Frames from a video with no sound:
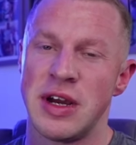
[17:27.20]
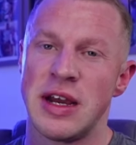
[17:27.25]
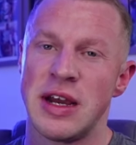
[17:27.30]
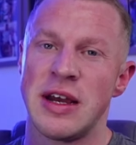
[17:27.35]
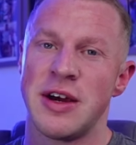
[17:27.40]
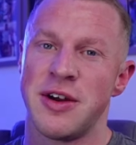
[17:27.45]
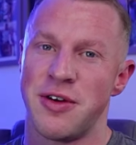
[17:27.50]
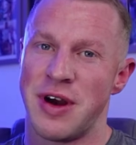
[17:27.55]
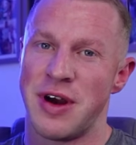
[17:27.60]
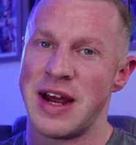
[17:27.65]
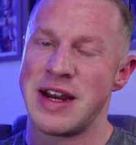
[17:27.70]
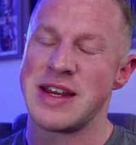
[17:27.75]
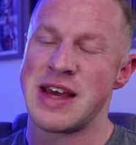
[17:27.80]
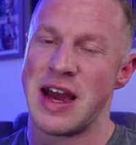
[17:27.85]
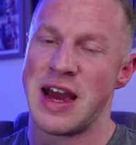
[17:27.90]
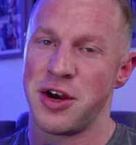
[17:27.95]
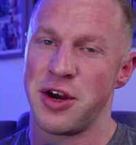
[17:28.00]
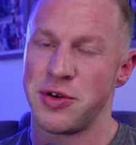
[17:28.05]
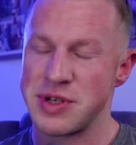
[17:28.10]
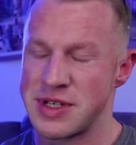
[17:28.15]
Right? I
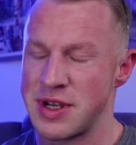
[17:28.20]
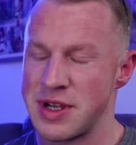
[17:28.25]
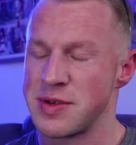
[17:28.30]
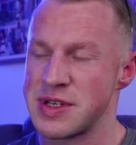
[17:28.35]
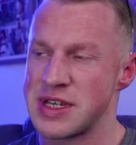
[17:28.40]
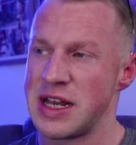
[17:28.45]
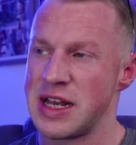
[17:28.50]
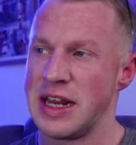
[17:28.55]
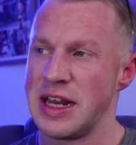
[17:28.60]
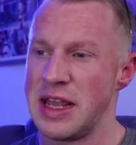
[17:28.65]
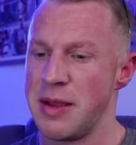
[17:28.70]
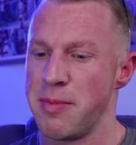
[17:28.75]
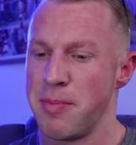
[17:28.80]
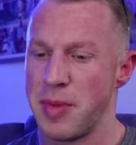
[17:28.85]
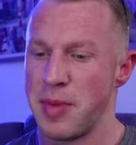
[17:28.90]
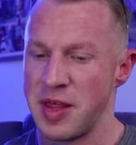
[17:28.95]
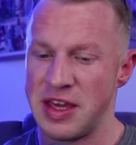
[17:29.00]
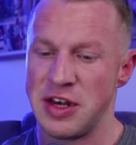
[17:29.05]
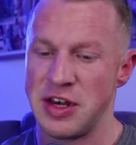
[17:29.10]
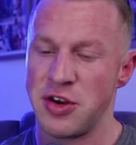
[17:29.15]
know it sounds silly, but
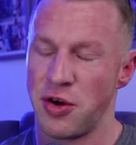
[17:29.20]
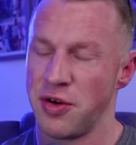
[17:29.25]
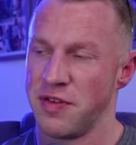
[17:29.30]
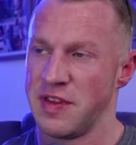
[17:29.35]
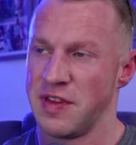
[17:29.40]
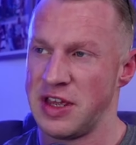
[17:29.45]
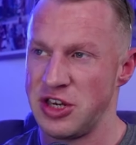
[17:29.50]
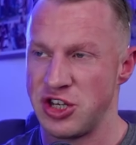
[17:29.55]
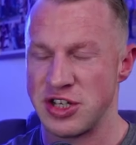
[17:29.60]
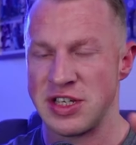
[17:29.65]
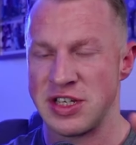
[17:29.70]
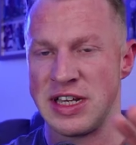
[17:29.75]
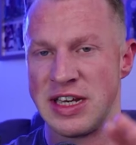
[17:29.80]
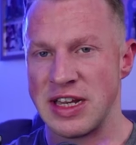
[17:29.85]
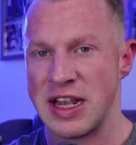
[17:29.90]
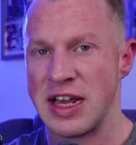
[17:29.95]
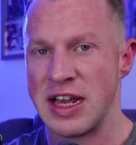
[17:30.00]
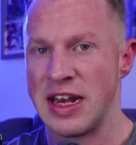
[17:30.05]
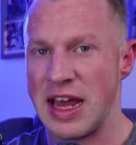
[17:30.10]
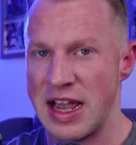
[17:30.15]
they don't. They just need to
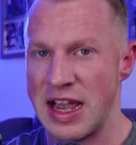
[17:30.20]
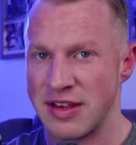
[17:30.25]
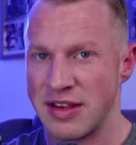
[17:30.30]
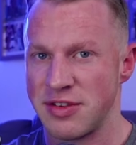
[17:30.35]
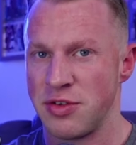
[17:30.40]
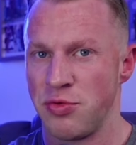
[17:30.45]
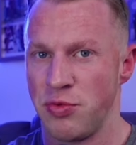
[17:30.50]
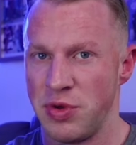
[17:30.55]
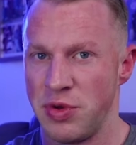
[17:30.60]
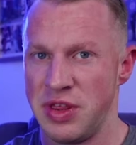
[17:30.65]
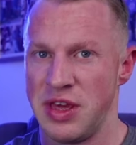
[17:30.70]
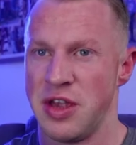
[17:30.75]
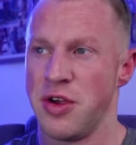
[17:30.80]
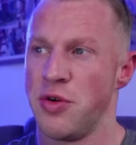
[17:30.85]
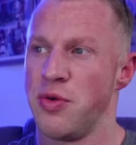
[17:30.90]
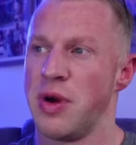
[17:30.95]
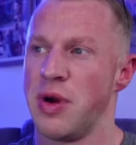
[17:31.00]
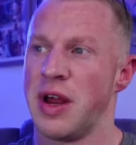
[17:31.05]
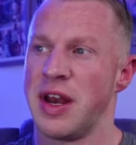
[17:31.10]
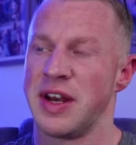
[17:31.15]
connect with you
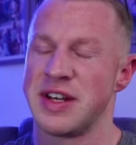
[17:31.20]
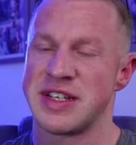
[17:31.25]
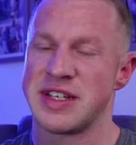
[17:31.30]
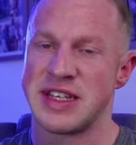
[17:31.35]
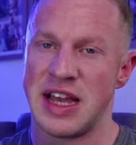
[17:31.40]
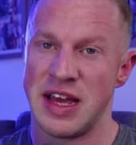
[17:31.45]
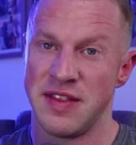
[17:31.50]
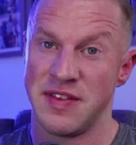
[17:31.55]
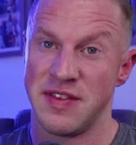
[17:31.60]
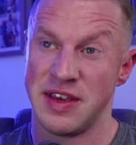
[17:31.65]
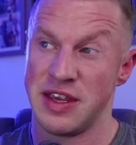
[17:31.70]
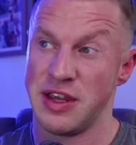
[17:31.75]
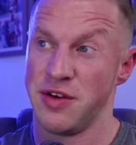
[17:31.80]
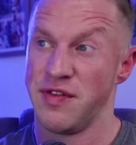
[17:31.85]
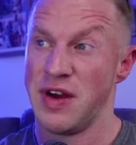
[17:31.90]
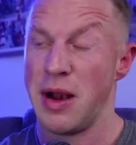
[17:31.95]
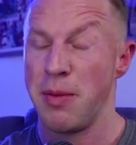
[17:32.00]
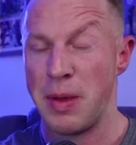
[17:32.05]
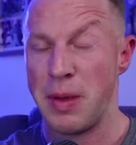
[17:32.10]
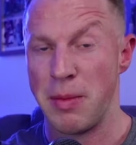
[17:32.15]
and understand that you've
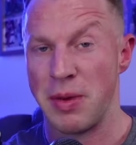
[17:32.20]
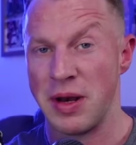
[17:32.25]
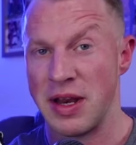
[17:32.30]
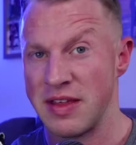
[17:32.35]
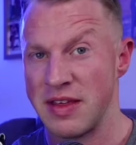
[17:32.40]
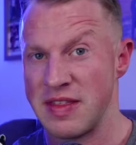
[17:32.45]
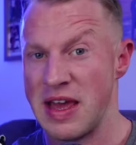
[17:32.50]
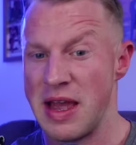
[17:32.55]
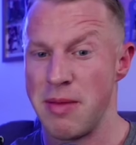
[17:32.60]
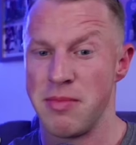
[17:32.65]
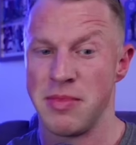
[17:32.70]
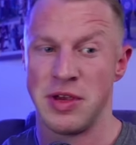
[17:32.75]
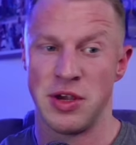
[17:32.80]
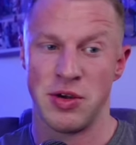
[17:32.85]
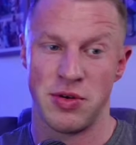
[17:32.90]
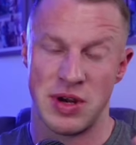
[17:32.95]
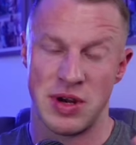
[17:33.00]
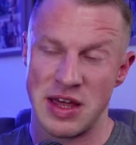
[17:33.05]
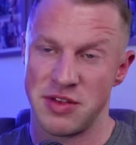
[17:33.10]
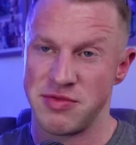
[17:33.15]
helped people like them. You can
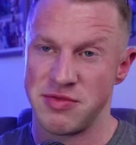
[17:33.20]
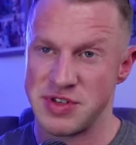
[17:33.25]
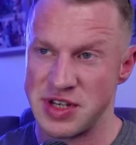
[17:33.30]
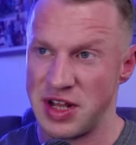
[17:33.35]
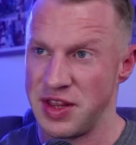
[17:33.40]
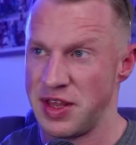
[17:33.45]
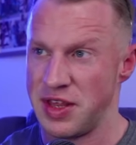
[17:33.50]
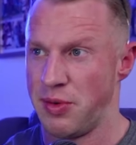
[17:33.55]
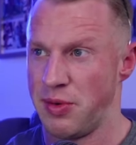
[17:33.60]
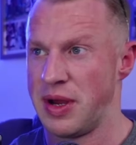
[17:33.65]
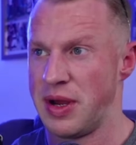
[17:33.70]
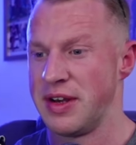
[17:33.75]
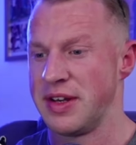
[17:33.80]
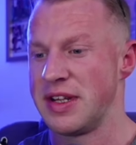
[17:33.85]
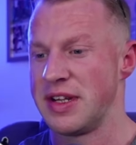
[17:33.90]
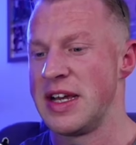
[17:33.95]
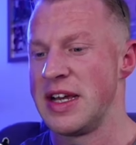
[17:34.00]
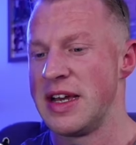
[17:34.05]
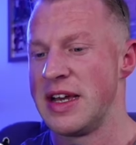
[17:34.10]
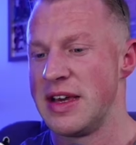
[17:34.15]
get the result they want.
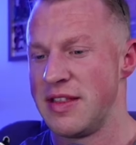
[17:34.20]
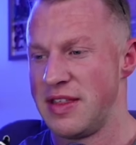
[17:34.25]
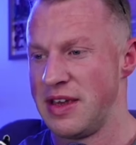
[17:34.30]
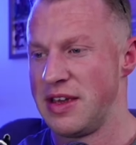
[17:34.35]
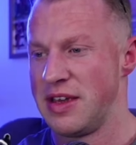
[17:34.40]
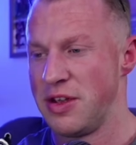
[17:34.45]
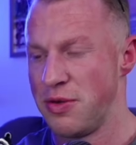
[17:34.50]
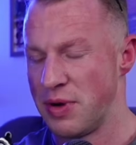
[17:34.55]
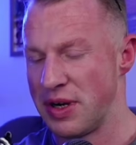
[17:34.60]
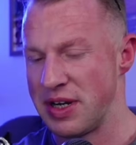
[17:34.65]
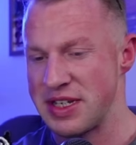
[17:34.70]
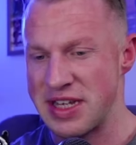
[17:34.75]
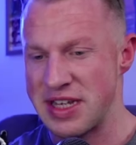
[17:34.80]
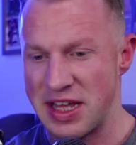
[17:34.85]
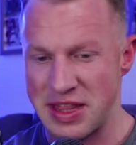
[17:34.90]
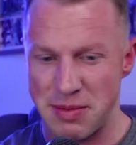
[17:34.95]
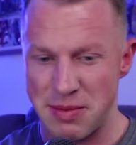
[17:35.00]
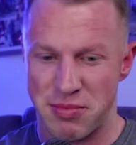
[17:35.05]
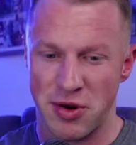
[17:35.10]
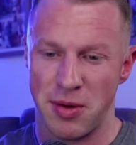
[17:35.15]
You understand their
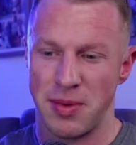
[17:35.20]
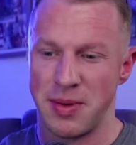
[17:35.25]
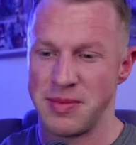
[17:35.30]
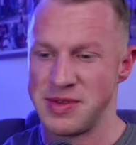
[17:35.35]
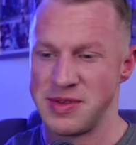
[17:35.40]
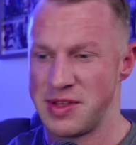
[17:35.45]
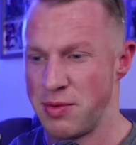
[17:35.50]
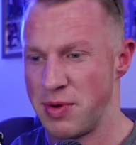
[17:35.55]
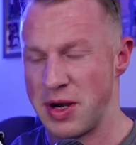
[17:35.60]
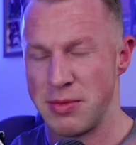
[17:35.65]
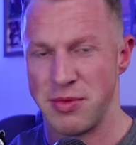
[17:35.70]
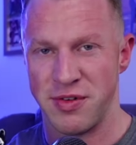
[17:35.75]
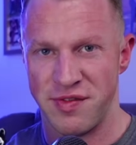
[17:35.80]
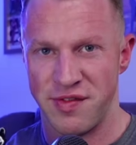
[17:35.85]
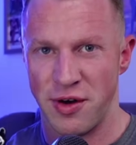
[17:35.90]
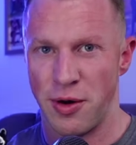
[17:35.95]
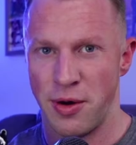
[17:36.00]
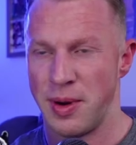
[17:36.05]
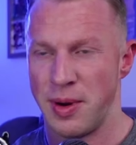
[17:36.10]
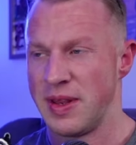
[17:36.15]
problems. They want to move
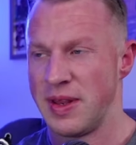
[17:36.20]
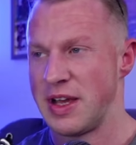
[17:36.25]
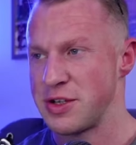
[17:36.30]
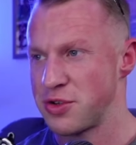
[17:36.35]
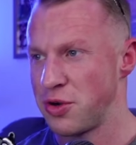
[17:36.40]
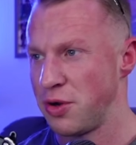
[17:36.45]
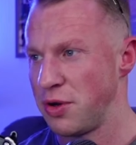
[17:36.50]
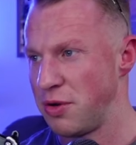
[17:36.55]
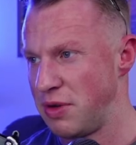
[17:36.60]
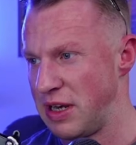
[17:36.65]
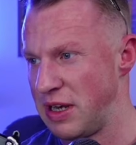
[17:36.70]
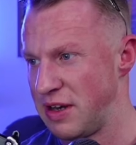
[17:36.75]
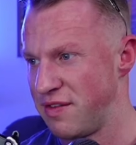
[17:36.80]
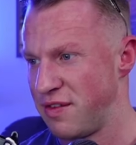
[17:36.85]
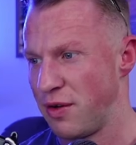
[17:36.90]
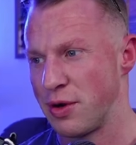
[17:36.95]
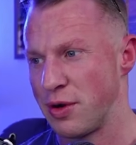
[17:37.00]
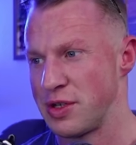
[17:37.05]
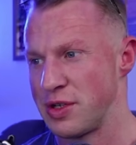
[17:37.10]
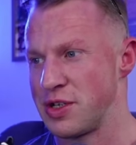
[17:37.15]
forward. That's all you need to
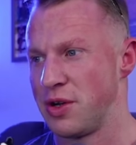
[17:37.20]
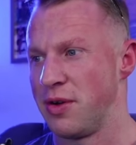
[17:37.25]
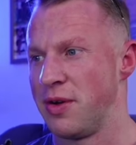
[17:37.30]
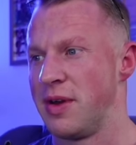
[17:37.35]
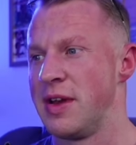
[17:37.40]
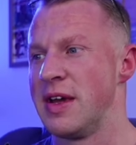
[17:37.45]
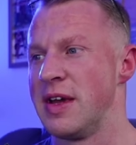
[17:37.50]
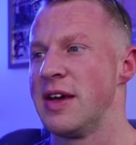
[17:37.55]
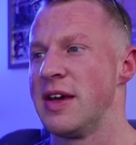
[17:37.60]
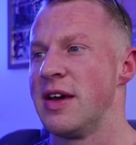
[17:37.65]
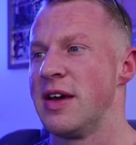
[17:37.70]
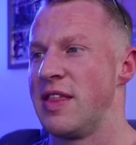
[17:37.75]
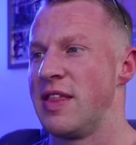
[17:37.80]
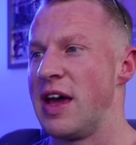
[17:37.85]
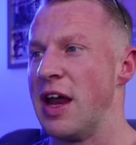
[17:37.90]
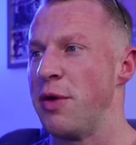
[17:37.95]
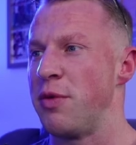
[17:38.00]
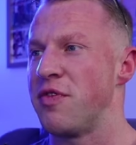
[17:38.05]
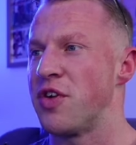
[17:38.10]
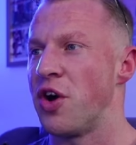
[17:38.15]
focus on. Then
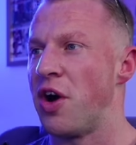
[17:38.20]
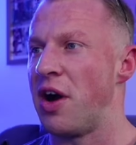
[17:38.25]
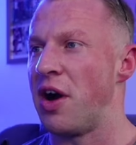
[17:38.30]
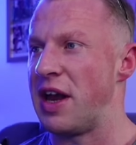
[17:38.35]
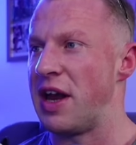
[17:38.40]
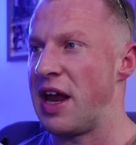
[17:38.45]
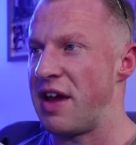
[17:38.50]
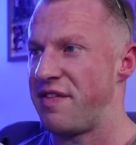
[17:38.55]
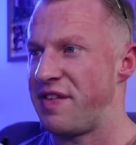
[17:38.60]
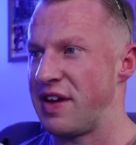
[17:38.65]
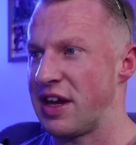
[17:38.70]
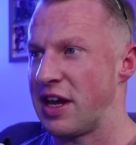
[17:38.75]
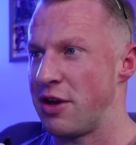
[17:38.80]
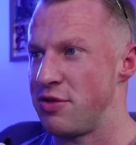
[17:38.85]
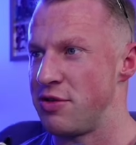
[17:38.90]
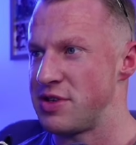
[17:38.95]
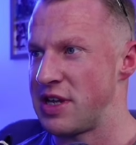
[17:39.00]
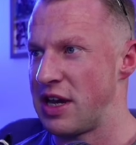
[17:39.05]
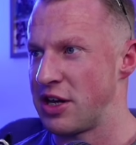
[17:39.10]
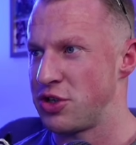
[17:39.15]
we've got an FAQ
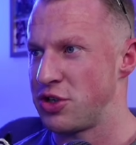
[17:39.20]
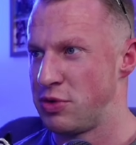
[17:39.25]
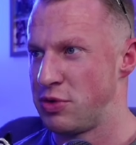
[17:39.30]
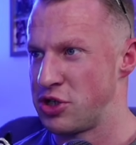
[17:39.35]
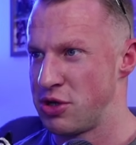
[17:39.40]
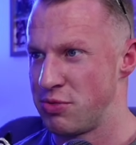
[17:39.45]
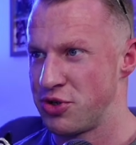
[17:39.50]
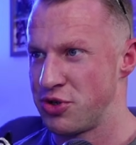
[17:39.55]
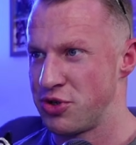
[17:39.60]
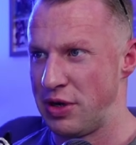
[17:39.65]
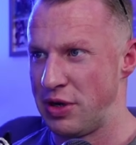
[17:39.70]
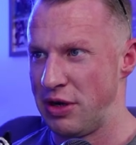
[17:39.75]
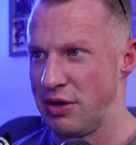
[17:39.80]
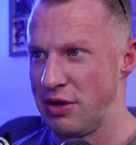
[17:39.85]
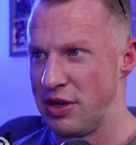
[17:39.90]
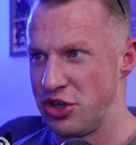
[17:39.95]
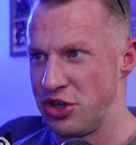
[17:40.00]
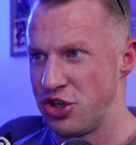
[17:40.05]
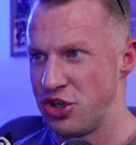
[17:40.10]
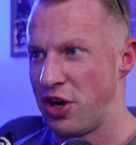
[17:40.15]
section, which I'm sure you'll
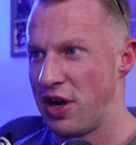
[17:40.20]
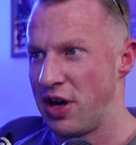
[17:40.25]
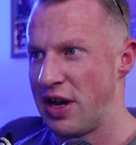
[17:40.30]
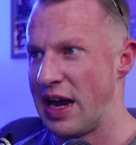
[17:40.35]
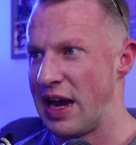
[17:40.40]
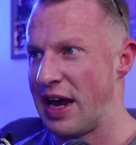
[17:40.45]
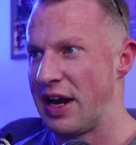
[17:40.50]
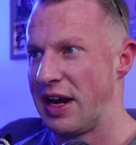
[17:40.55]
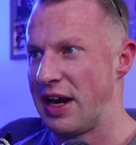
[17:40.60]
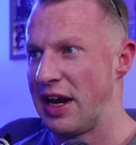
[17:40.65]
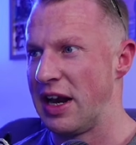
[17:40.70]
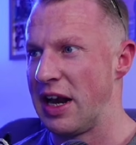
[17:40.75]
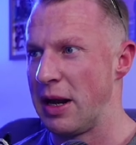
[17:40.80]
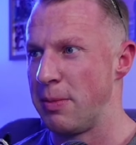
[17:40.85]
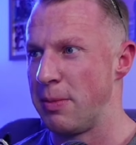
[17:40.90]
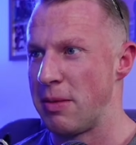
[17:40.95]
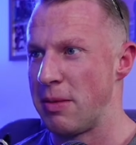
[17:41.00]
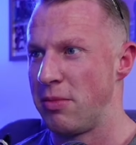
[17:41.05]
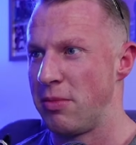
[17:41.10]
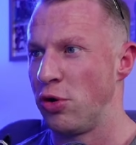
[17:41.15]
enjoy, and a little bit
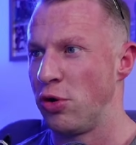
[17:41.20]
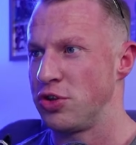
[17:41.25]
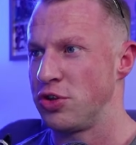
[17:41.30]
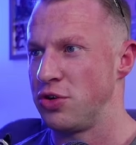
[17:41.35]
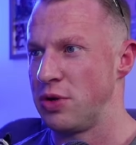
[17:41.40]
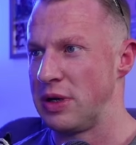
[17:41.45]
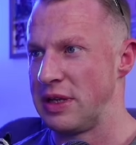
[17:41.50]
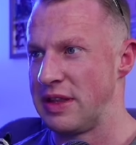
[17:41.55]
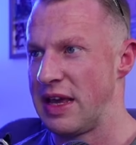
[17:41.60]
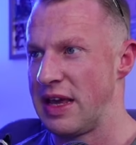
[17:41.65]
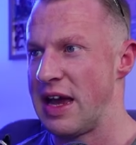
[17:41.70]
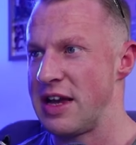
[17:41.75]
more to it there.